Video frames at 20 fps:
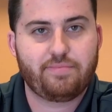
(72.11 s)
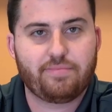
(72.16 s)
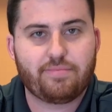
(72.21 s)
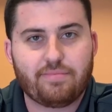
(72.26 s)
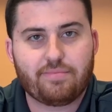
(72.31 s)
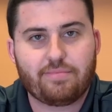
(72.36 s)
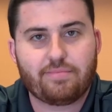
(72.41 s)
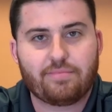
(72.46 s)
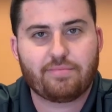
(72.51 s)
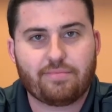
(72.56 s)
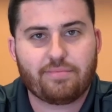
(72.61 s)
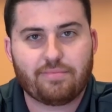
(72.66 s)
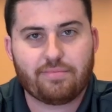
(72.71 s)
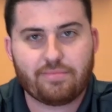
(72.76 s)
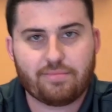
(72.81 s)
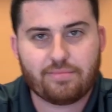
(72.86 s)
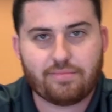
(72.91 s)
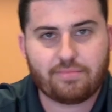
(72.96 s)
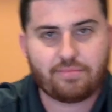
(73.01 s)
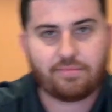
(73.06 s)
Wow, so that's
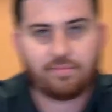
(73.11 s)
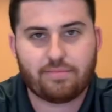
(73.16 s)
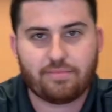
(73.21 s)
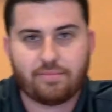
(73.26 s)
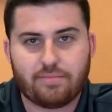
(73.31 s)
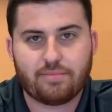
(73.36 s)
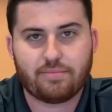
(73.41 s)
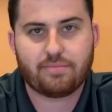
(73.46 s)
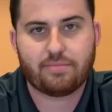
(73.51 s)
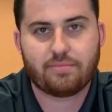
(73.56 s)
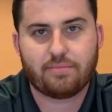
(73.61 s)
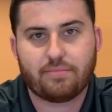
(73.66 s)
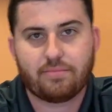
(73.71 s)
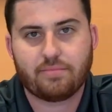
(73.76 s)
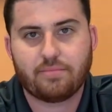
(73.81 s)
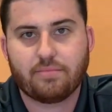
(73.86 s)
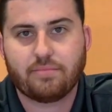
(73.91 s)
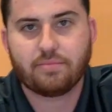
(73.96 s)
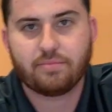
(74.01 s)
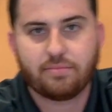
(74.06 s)
super cool. So
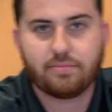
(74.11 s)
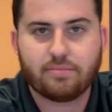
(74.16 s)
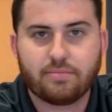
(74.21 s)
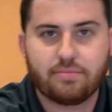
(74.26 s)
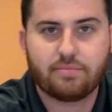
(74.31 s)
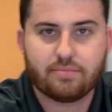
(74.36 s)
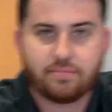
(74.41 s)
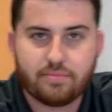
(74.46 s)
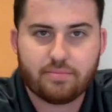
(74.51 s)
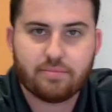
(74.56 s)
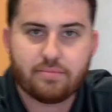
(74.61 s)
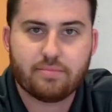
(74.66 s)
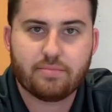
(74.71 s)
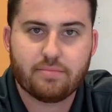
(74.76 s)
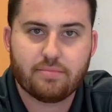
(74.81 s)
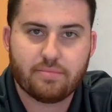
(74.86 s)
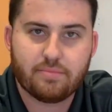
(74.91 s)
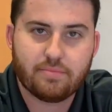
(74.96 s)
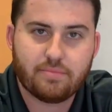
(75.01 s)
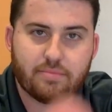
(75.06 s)
that's 5
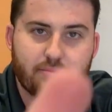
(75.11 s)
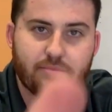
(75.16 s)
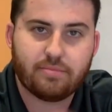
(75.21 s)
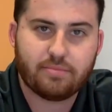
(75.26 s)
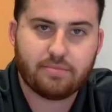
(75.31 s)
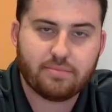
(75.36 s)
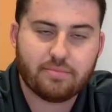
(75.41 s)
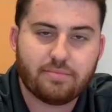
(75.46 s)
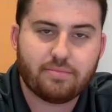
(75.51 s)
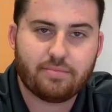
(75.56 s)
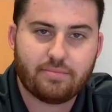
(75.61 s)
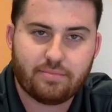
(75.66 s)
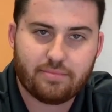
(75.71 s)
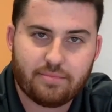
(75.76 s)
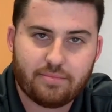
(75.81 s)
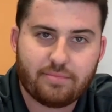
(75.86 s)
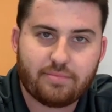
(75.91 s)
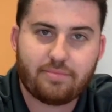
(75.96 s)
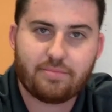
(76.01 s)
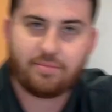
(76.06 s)
locations here in
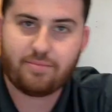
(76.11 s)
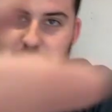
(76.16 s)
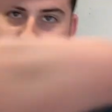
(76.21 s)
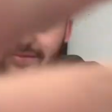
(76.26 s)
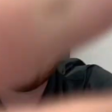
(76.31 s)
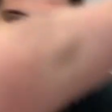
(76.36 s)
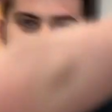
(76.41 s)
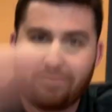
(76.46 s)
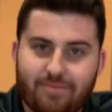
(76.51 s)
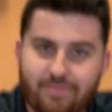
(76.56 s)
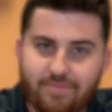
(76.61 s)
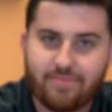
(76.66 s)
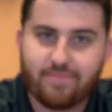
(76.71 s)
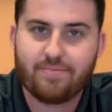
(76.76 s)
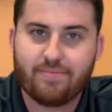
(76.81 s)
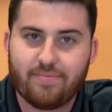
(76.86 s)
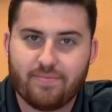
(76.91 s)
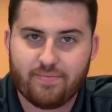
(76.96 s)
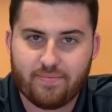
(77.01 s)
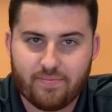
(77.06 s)
Arizona that you guys can come
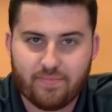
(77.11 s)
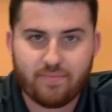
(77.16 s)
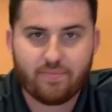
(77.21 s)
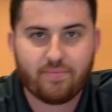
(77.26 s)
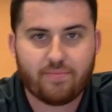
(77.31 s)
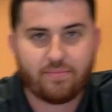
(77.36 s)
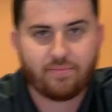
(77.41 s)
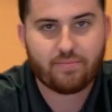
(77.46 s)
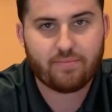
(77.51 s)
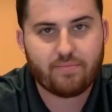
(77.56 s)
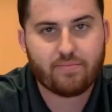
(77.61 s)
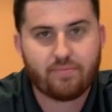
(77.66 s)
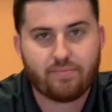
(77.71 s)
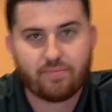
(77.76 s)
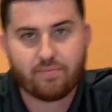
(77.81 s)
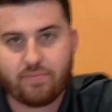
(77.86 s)
visit too. So that's super cool.